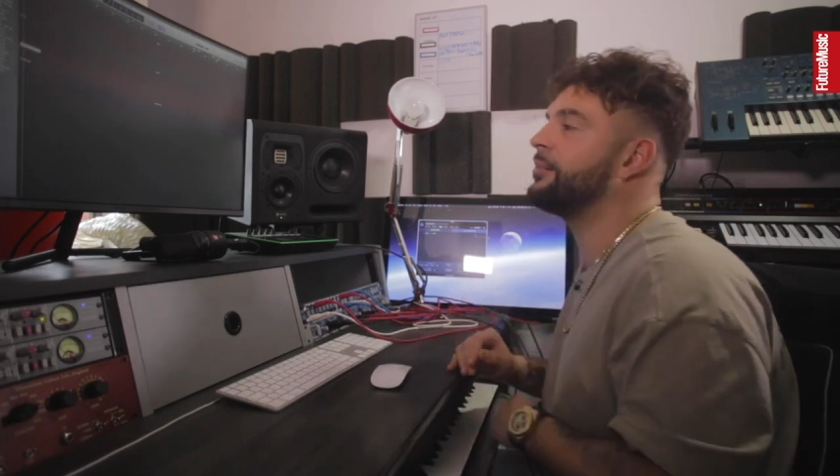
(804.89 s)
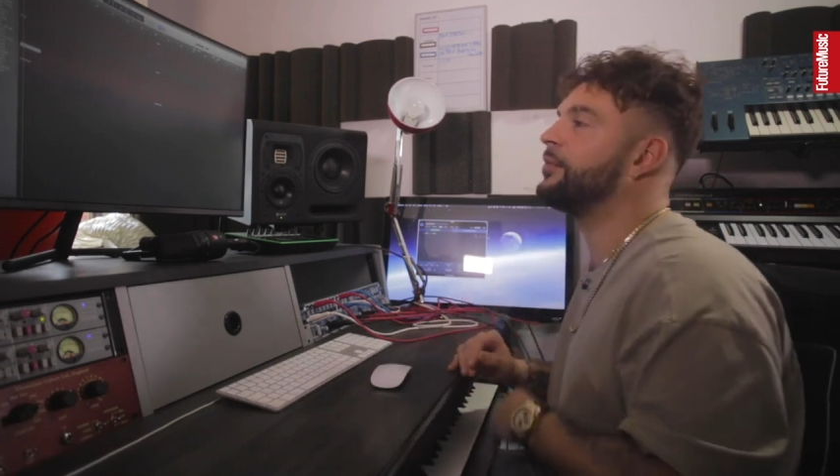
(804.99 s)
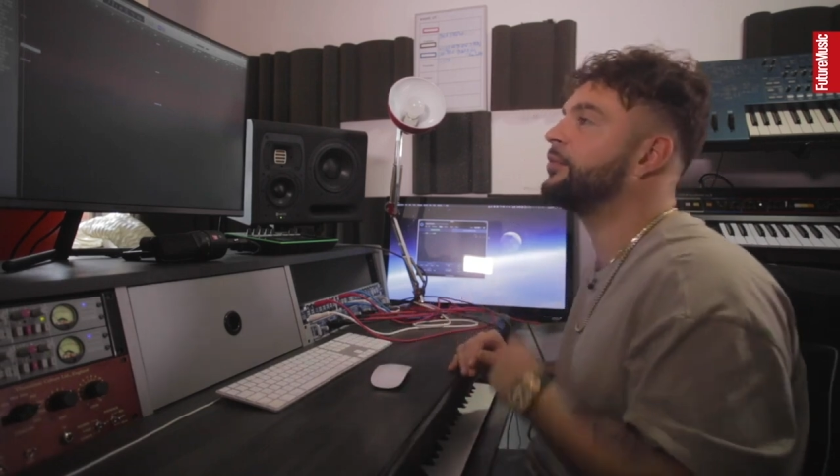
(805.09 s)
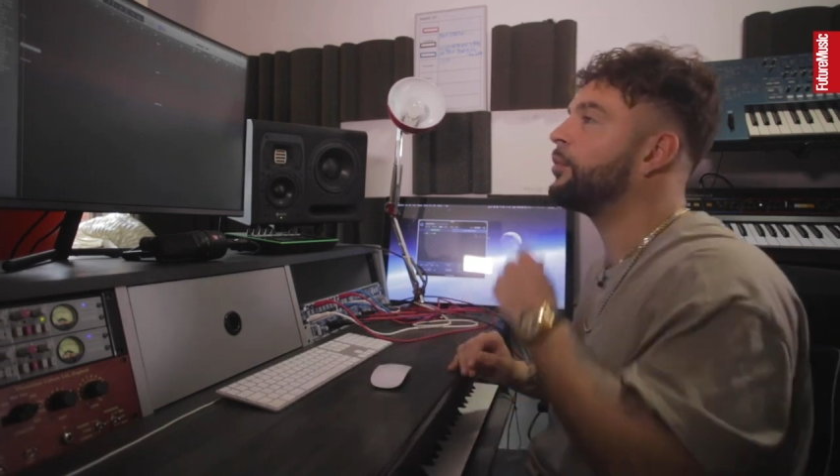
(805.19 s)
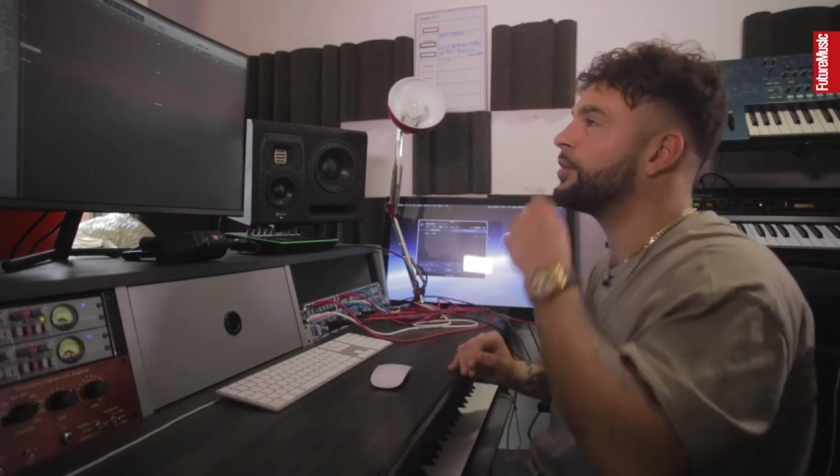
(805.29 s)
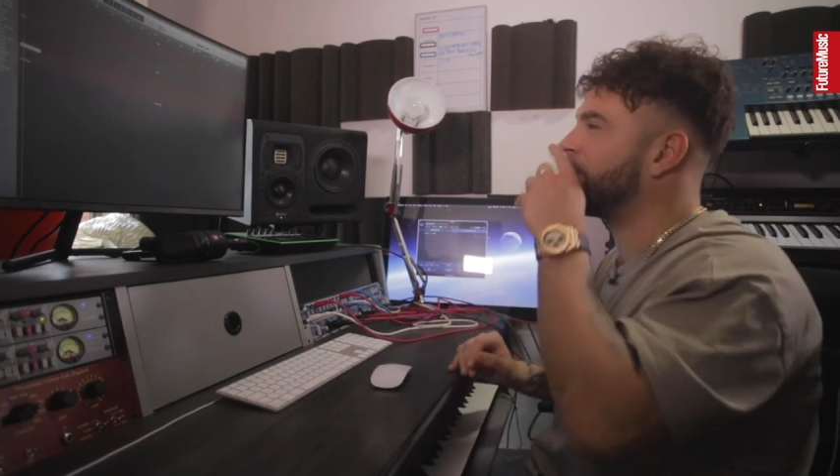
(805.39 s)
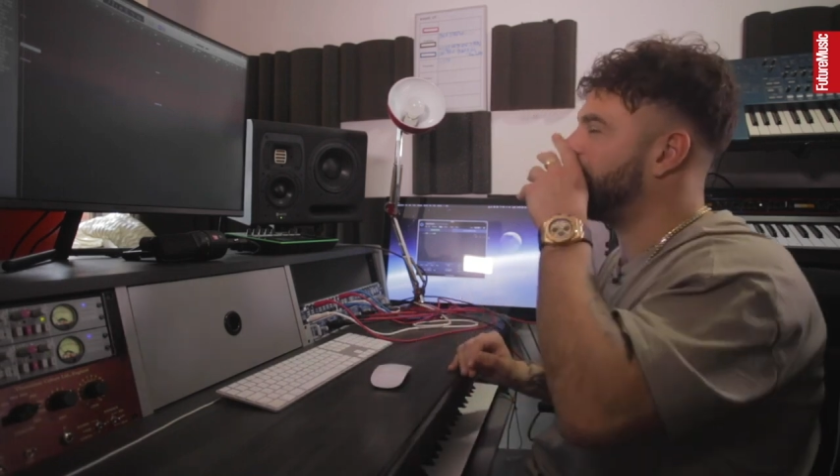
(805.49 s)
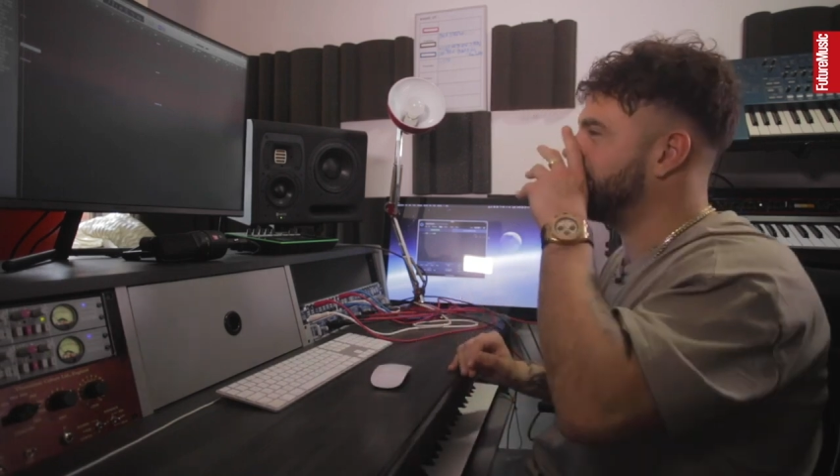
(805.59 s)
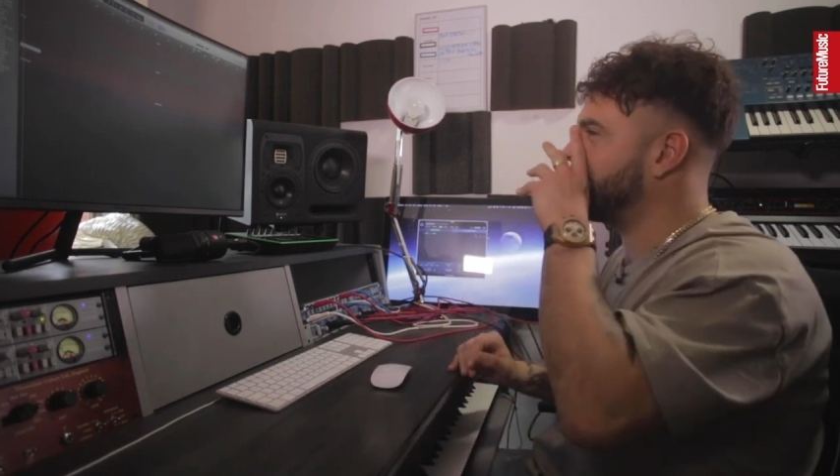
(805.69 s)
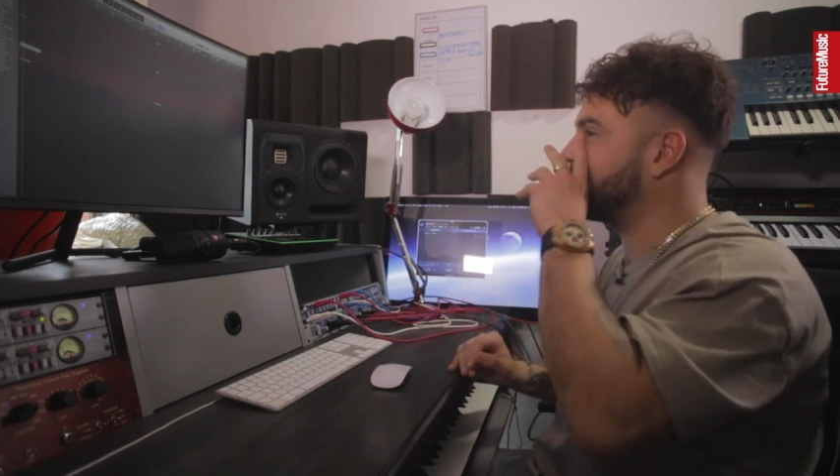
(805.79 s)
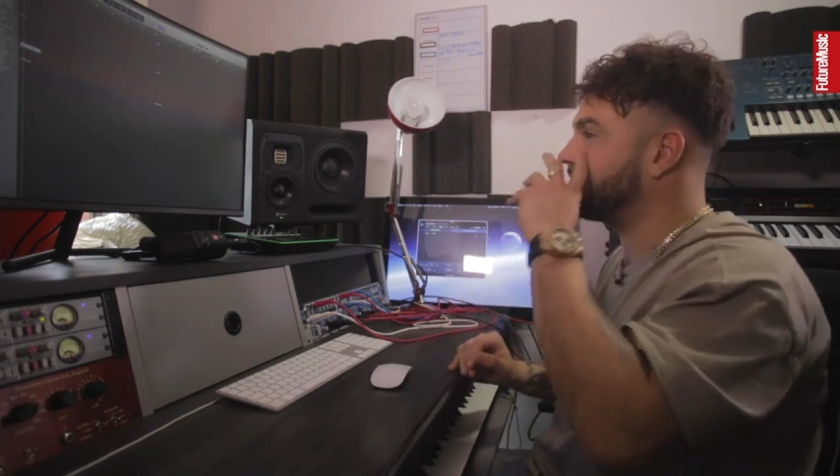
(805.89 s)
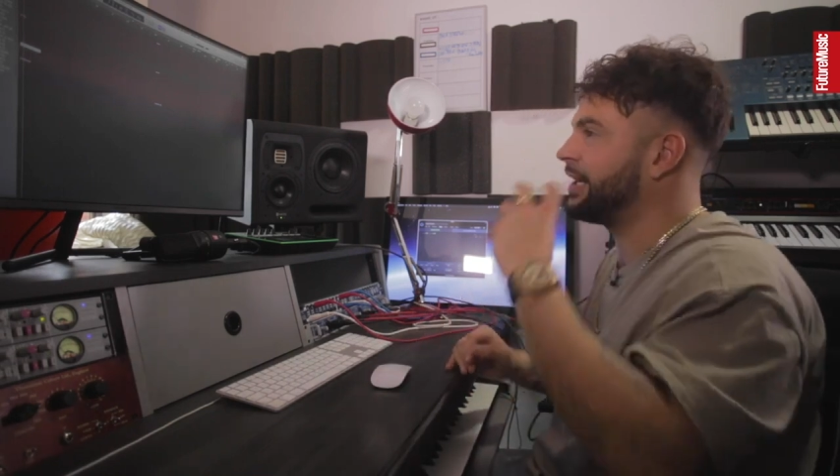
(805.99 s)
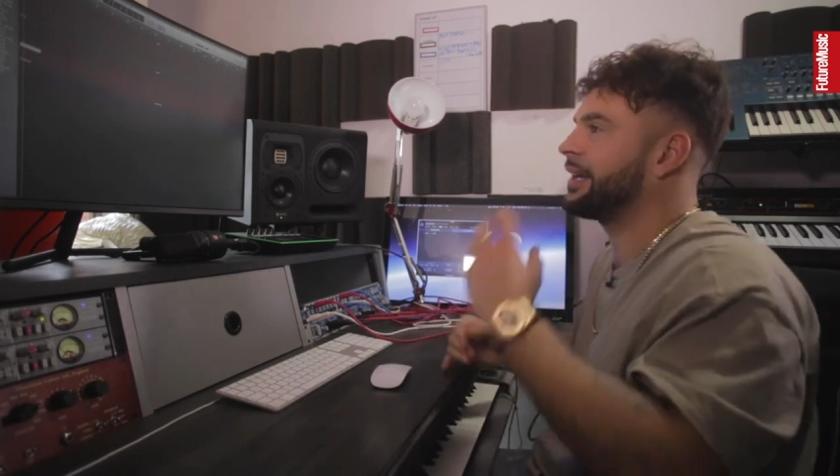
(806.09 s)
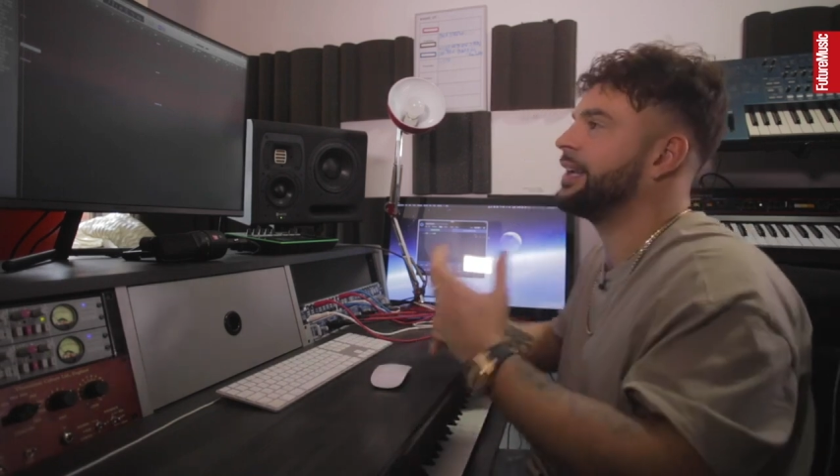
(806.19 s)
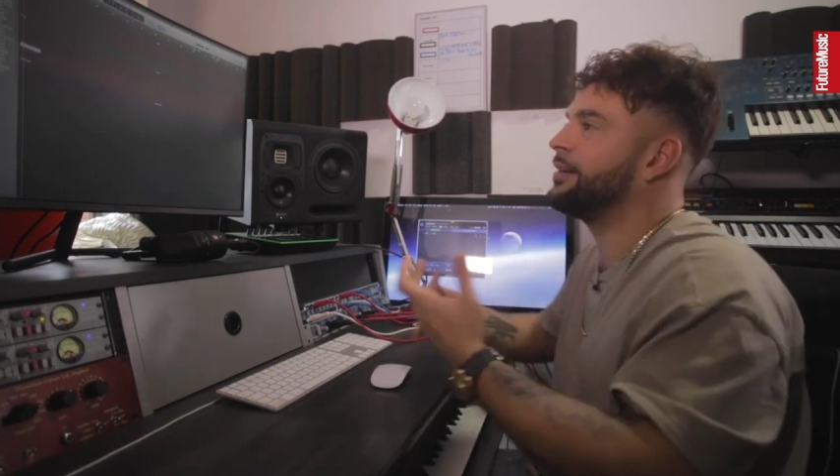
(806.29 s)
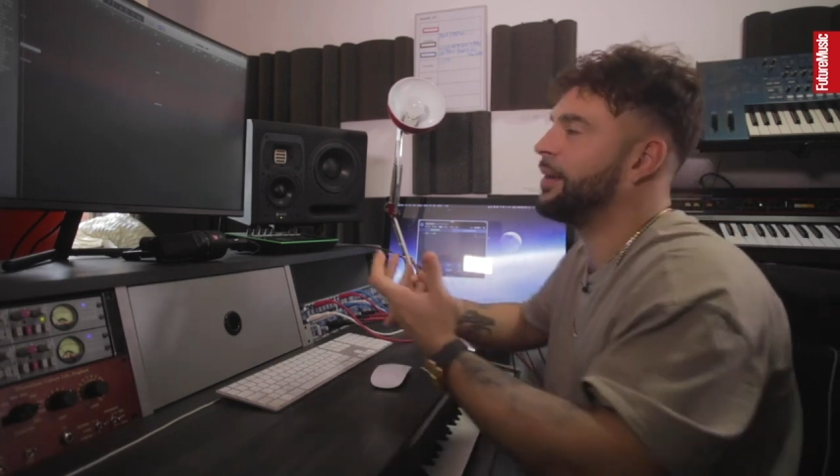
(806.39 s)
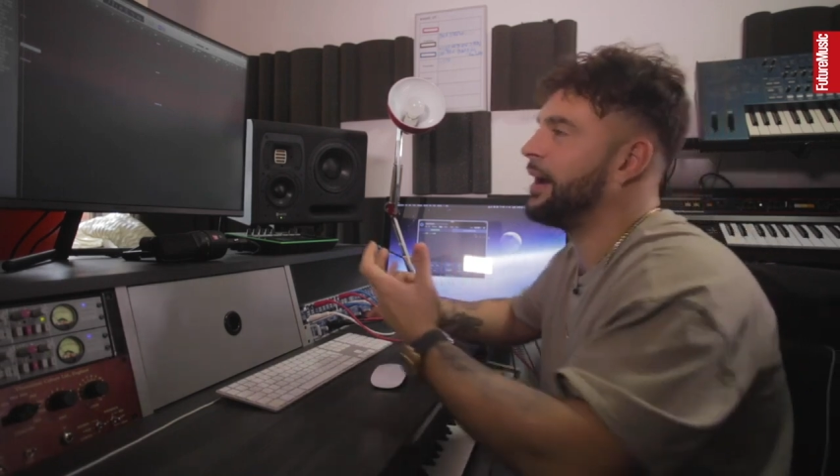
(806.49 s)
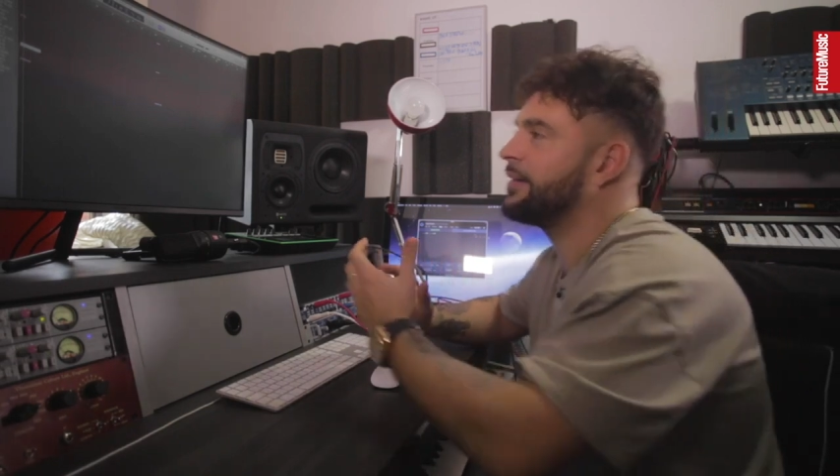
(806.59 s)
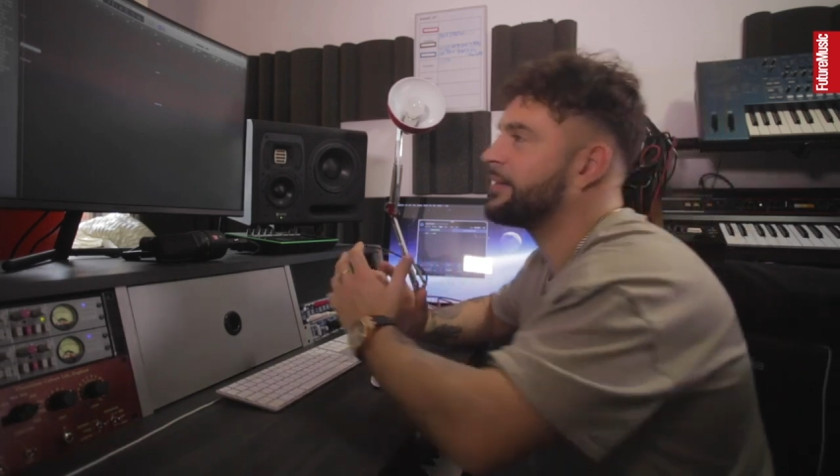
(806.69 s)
before you kind of get stuck in, man.